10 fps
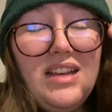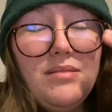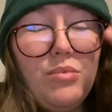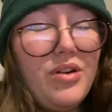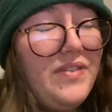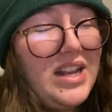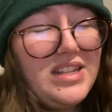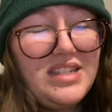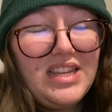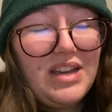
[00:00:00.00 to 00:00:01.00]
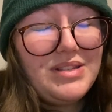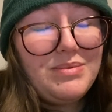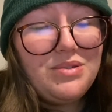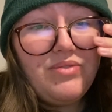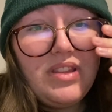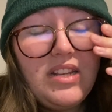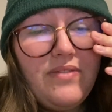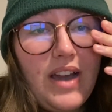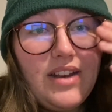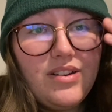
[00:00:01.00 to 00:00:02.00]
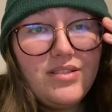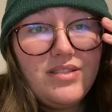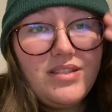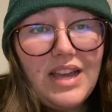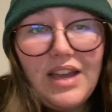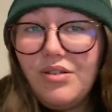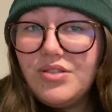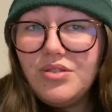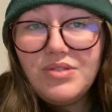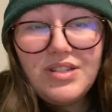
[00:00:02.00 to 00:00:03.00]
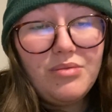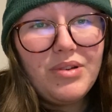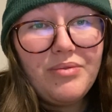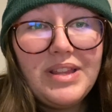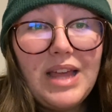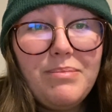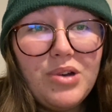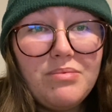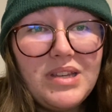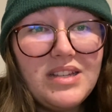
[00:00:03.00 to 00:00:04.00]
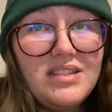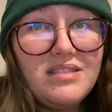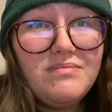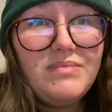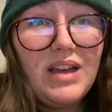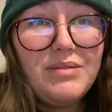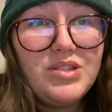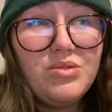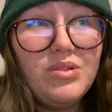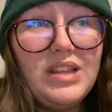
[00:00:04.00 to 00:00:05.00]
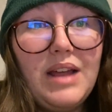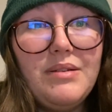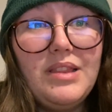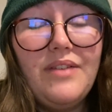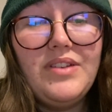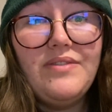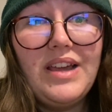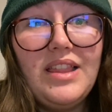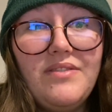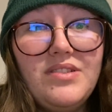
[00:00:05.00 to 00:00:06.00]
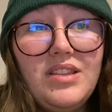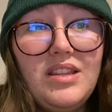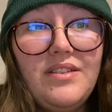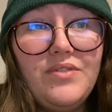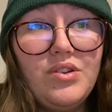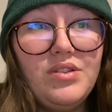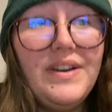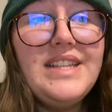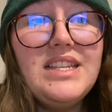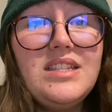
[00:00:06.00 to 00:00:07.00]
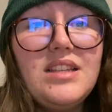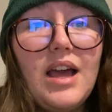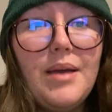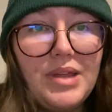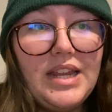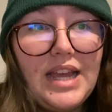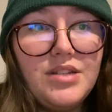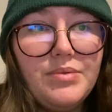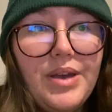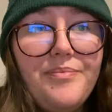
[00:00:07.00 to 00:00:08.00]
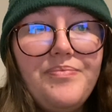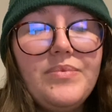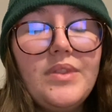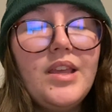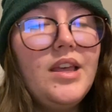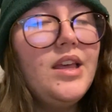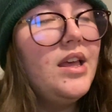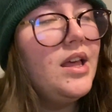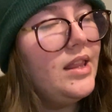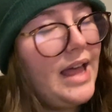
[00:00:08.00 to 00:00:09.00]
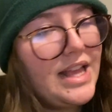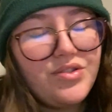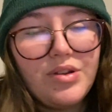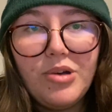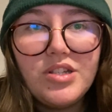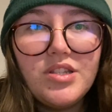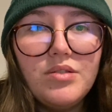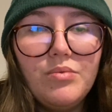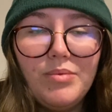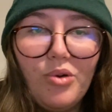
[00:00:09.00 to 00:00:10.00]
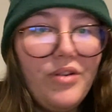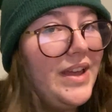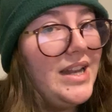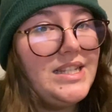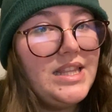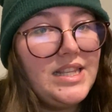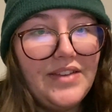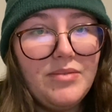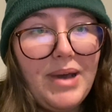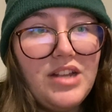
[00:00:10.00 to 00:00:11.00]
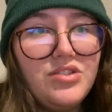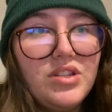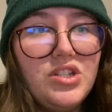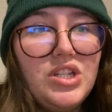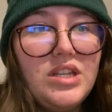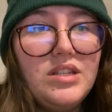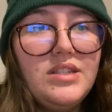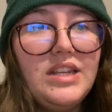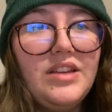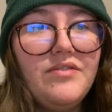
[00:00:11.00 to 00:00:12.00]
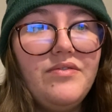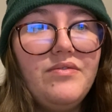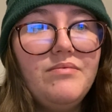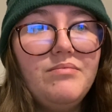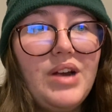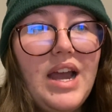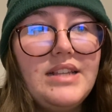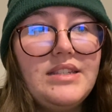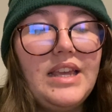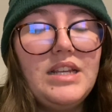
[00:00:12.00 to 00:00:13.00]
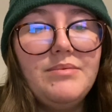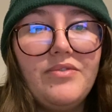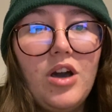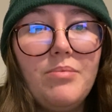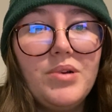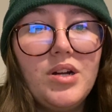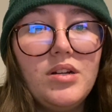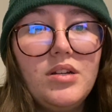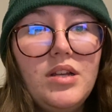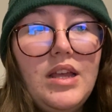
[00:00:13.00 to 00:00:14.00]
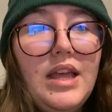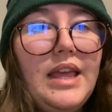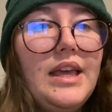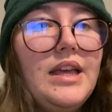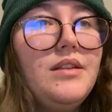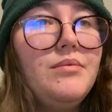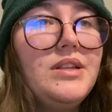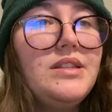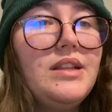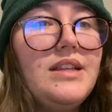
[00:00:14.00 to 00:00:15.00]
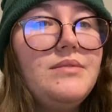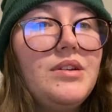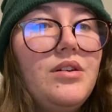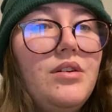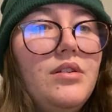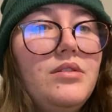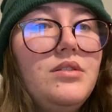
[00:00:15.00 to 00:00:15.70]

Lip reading: More fantasy. I was supposed to read The Diviners. I also still want to read that book because I was told that I would love it if I loved The Infernal Devices. I'm gonna get to it. Last three books were more fantasy, the David Bad trilogy, City of Brass, Kingdom of Copper, and what is the last one called?